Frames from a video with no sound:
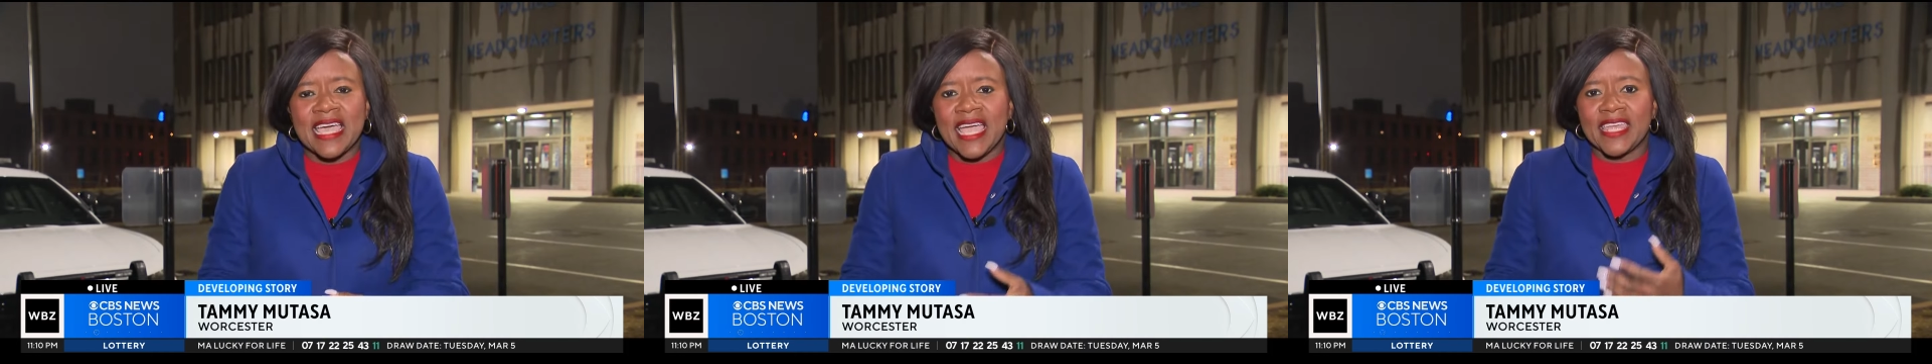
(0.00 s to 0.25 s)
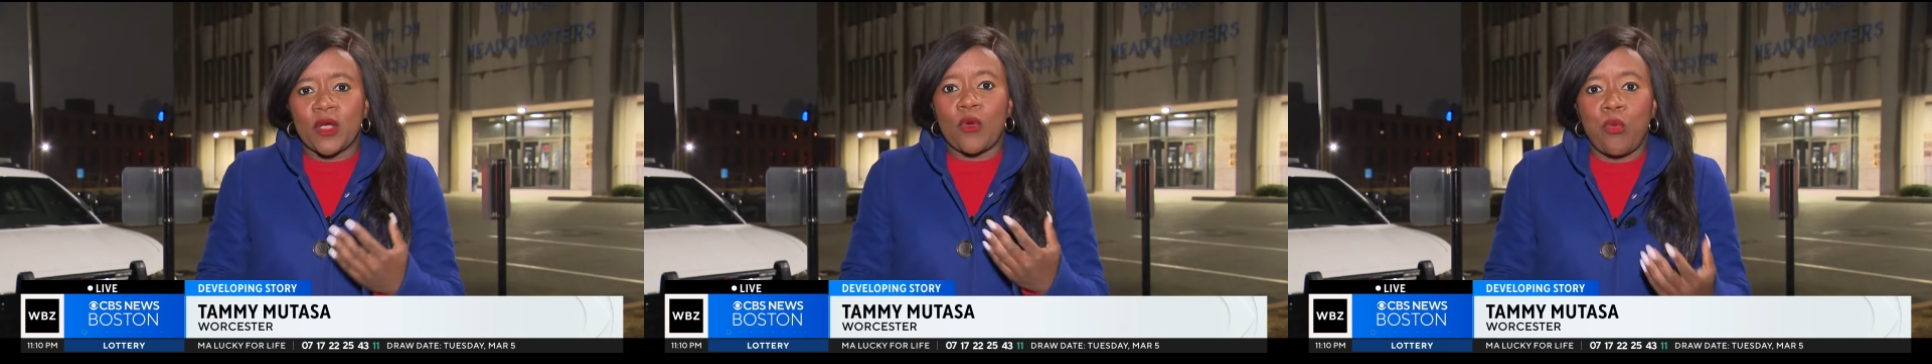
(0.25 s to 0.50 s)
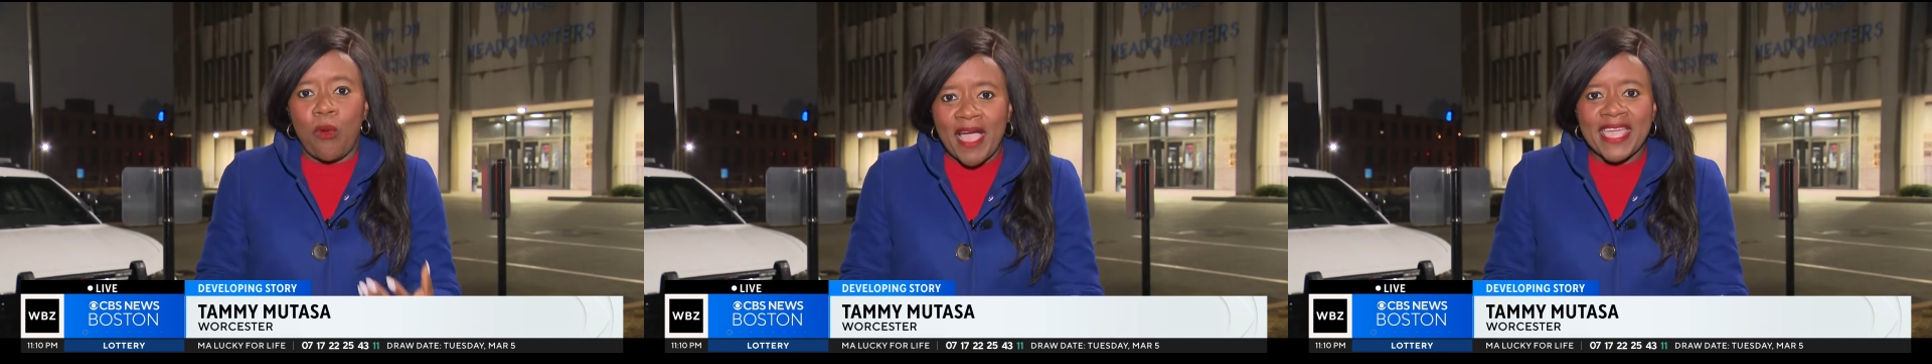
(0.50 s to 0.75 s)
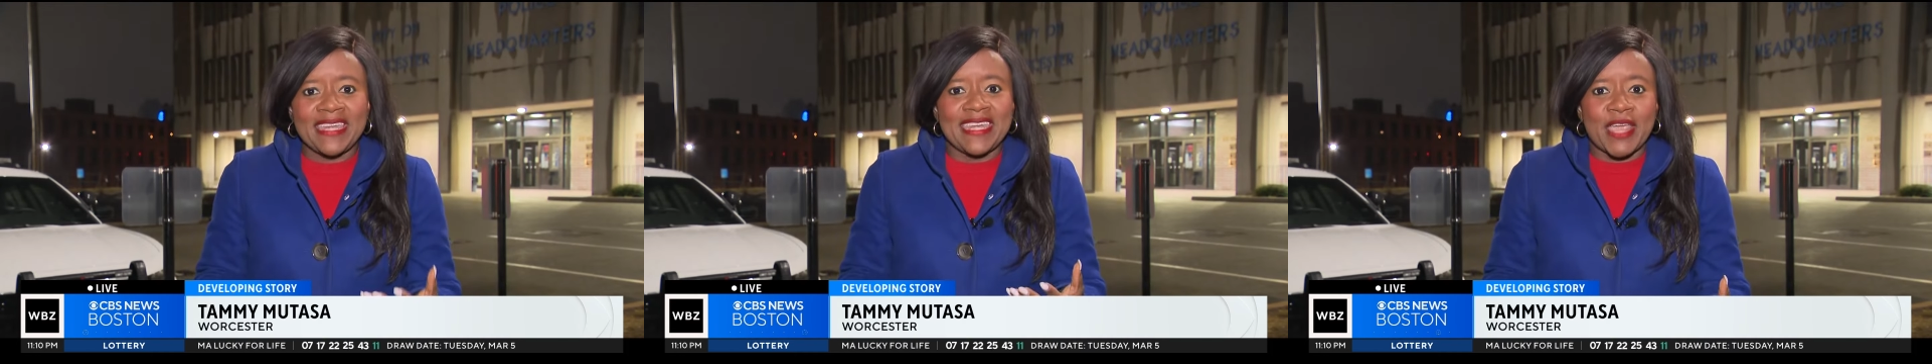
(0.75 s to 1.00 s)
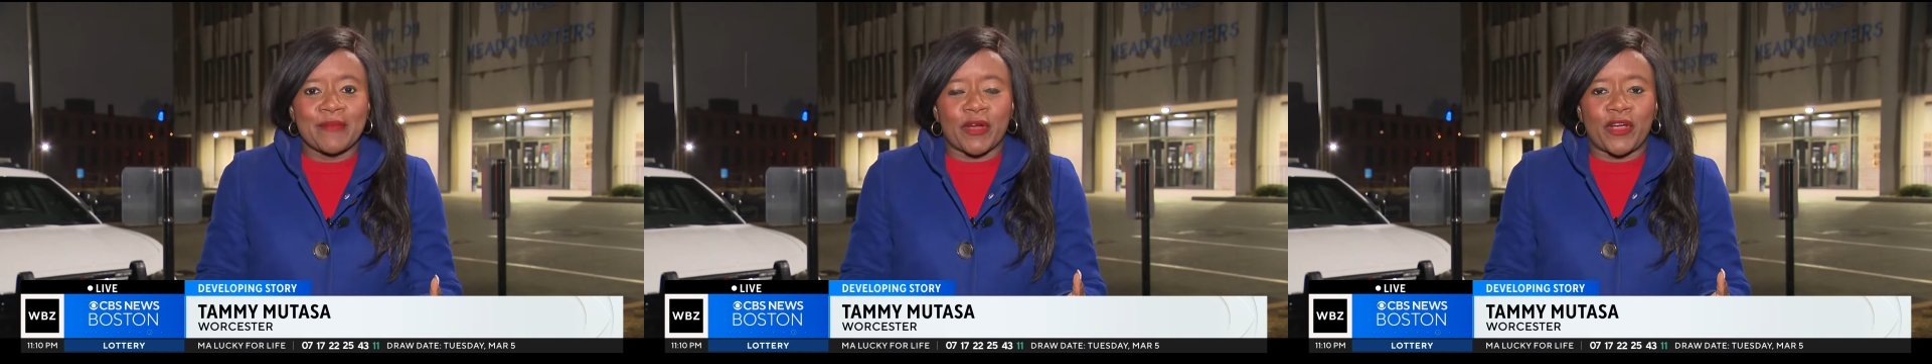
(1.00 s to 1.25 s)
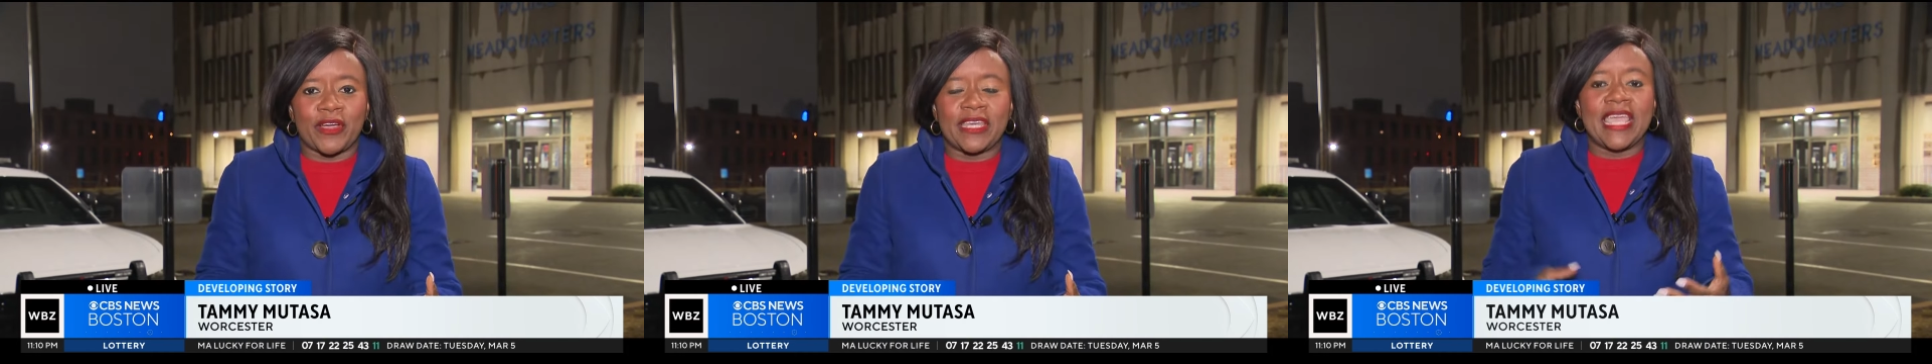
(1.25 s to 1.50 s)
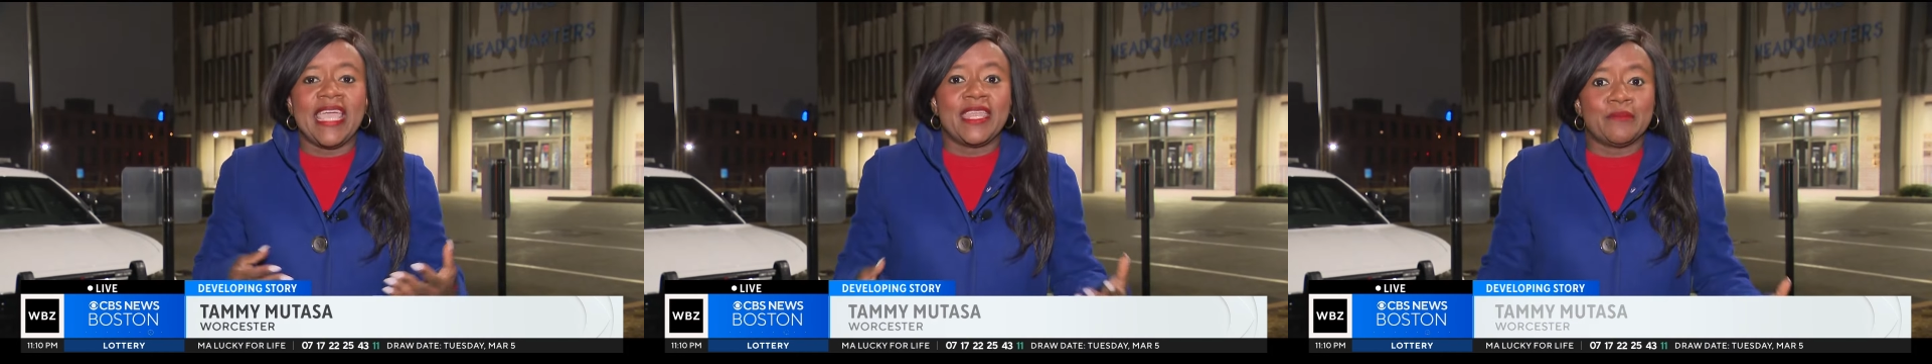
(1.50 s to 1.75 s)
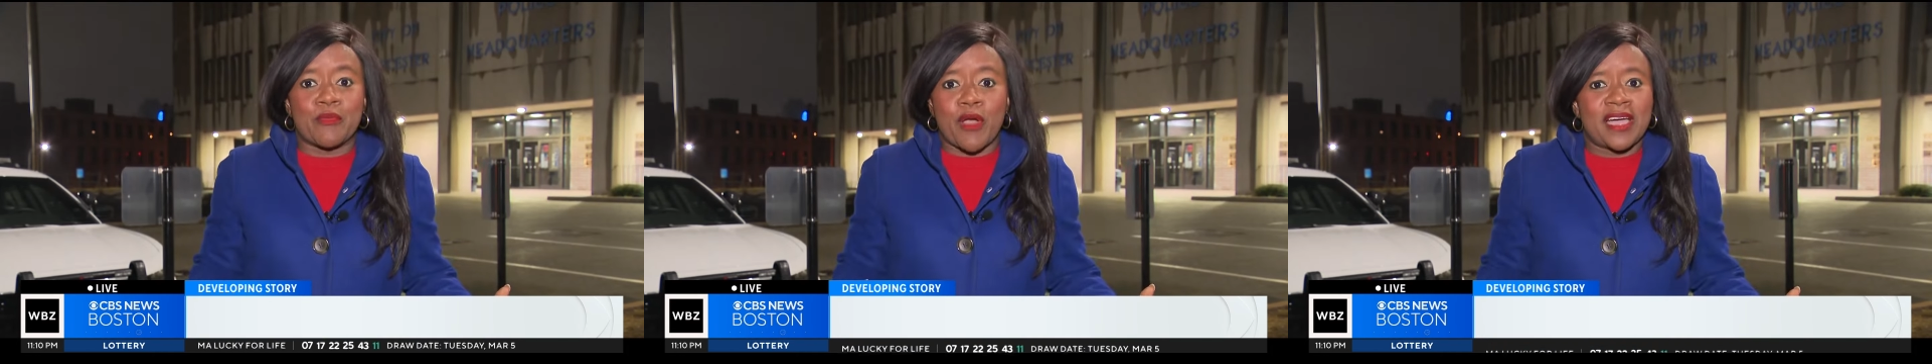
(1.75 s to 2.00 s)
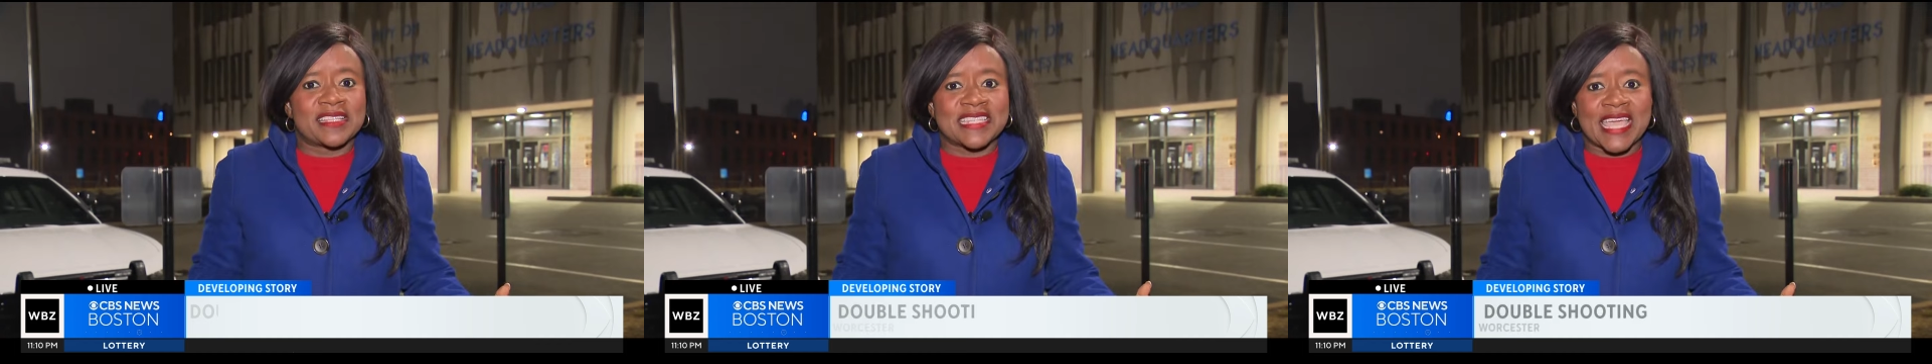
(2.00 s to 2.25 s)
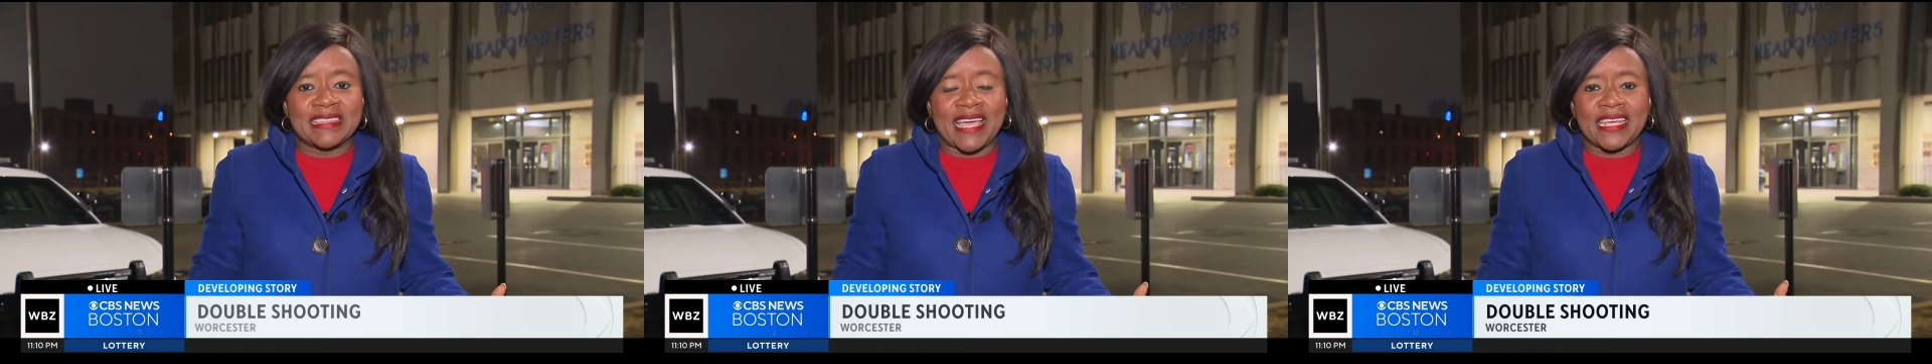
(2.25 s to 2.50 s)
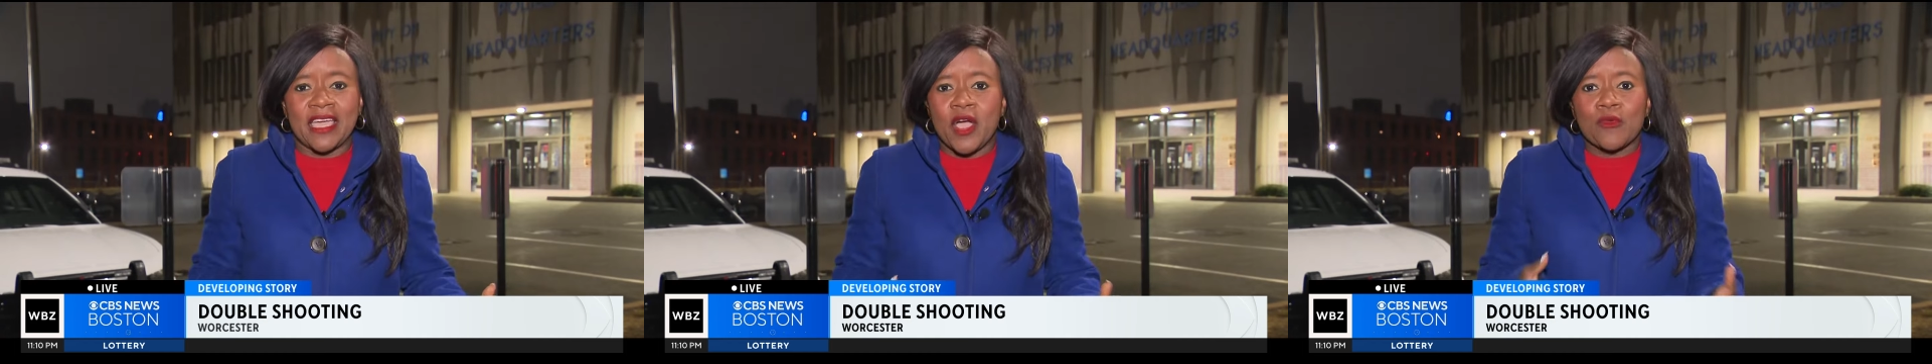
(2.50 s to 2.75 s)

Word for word: in a quiet neighborhood in broad daylight?